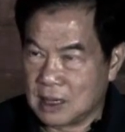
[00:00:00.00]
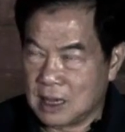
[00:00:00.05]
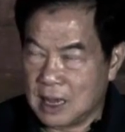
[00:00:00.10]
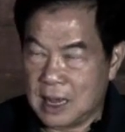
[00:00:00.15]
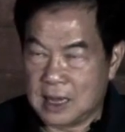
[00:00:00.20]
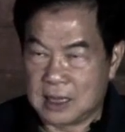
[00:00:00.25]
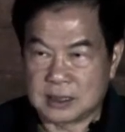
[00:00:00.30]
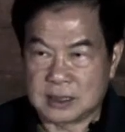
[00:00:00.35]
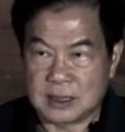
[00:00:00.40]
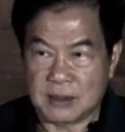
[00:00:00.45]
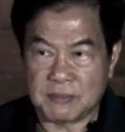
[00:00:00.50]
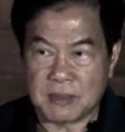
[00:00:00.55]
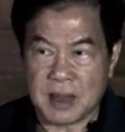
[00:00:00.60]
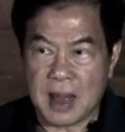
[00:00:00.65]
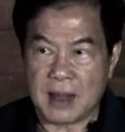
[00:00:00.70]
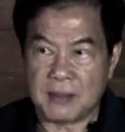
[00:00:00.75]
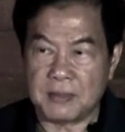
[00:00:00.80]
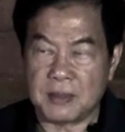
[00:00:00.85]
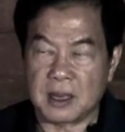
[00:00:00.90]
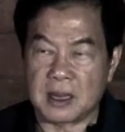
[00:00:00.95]
And
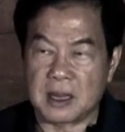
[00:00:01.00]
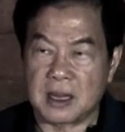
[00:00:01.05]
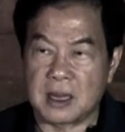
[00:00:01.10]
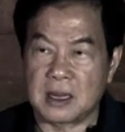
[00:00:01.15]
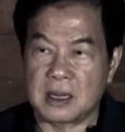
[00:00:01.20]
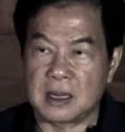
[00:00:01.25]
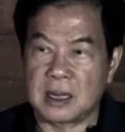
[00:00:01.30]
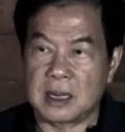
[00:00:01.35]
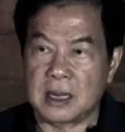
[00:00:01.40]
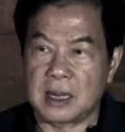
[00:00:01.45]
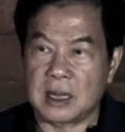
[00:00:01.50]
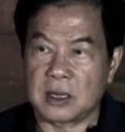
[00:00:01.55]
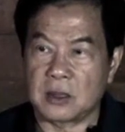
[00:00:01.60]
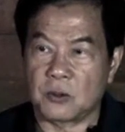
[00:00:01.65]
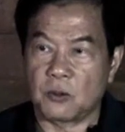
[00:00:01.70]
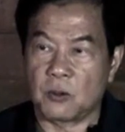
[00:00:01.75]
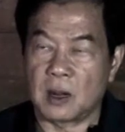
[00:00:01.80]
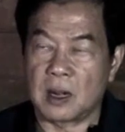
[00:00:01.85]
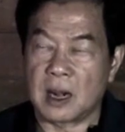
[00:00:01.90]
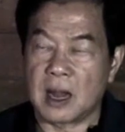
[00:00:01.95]
sometimes the kidney get to
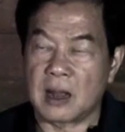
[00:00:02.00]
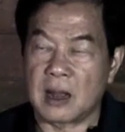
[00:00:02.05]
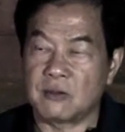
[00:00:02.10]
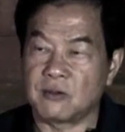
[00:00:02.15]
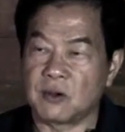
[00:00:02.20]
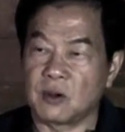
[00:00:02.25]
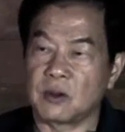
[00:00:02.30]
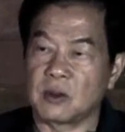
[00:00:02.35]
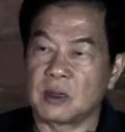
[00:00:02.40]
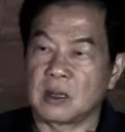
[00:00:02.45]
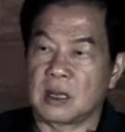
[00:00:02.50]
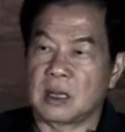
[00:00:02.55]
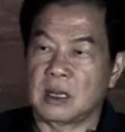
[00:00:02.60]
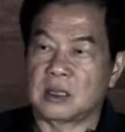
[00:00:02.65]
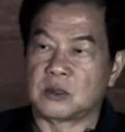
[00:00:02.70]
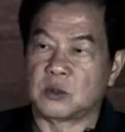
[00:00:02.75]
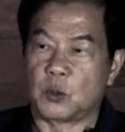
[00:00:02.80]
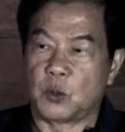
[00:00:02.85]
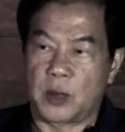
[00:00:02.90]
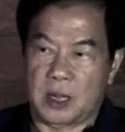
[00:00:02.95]
one level,
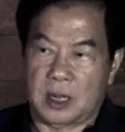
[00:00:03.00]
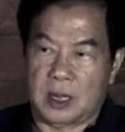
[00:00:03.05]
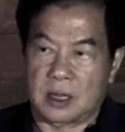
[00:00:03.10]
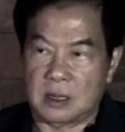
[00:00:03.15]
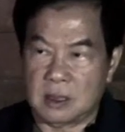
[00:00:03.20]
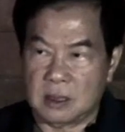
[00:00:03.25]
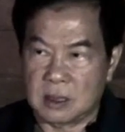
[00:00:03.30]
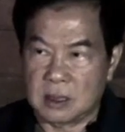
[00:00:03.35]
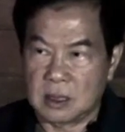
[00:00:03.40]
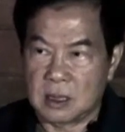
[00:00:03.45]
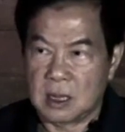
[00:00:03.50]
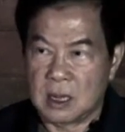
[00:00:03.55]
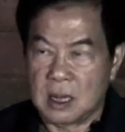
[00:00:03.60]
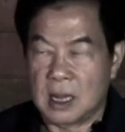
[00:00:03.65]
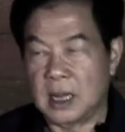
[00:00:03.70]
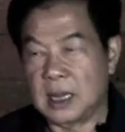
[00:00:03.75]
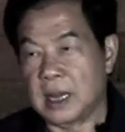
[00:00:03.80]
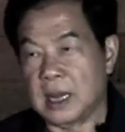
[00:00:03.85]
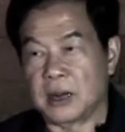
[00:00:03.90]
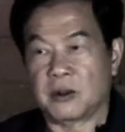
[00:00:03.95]
is weaker,
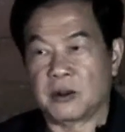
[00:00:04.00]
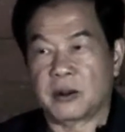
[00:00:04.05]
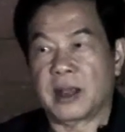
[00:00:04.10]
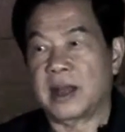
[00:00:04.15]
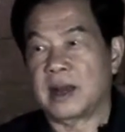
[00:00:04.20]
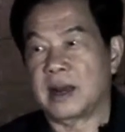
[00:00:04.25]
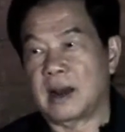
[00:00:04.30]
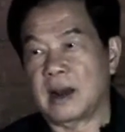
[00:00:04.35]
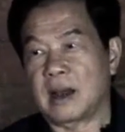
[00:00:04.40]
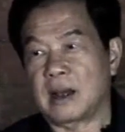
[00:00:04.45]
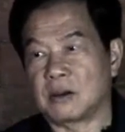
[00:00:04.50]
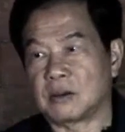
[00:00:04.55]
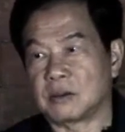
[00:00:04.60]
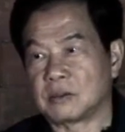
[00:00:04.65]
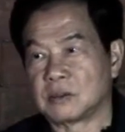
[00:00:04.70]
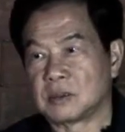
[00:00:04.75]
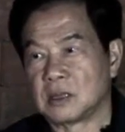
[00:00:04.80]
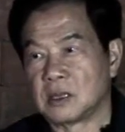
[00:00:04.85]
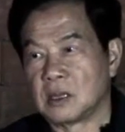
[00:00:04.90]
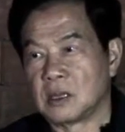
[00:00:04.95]
it cannot get it out.
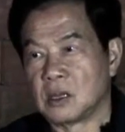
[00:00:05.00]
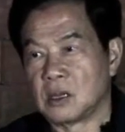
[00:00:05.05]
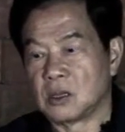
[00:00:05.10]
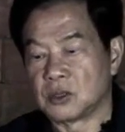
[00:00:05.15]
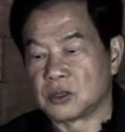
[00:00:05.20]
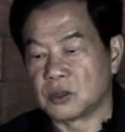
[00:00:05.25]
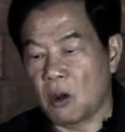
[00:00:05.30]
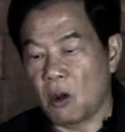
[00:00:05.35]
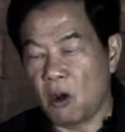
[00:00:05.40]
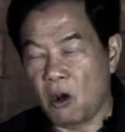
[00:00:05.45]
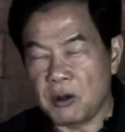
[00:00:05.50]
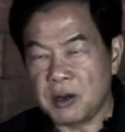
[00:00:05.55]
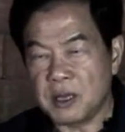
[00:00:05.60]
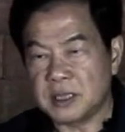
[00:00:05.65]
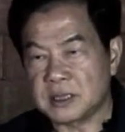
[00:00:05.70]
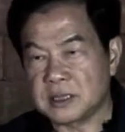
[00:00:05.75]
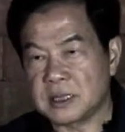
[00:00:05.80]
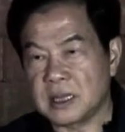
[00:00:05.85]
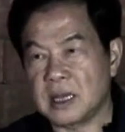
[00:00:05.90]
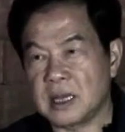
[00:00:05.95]
So all
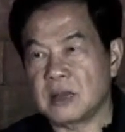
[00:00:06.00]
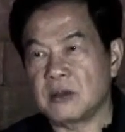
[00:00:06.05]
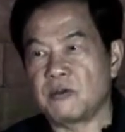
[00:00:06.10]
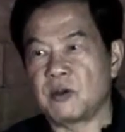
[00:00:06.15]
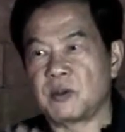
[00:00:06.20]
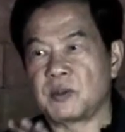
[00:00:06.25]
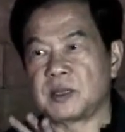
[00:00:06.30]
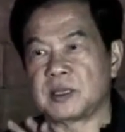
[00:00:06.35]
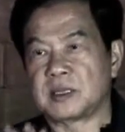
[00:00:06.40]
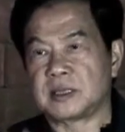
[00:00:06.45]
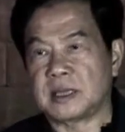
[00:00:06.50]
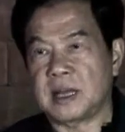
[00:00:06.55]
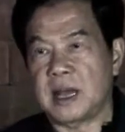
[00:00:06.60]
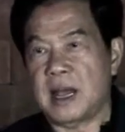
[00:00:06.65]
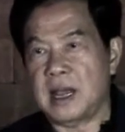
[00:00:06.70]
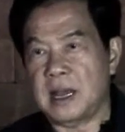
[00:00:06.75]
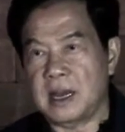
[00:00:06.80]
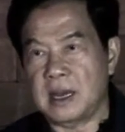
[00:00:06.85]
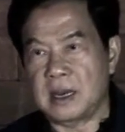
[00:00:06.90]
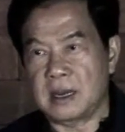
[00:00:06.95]
these things will be
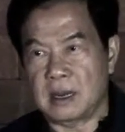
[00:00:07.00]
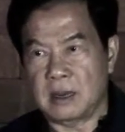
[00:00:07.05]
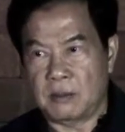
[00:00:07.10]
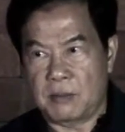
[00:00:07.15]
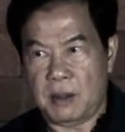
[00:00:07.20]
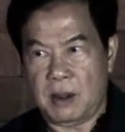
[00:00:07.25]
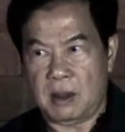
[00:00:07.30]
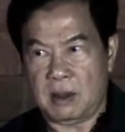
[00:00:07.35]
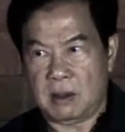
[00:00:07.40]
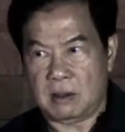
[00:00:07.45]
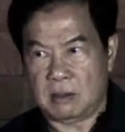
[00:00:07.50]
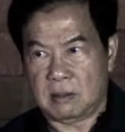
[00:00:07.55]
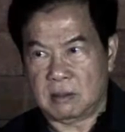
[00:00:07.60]
stay in the blood.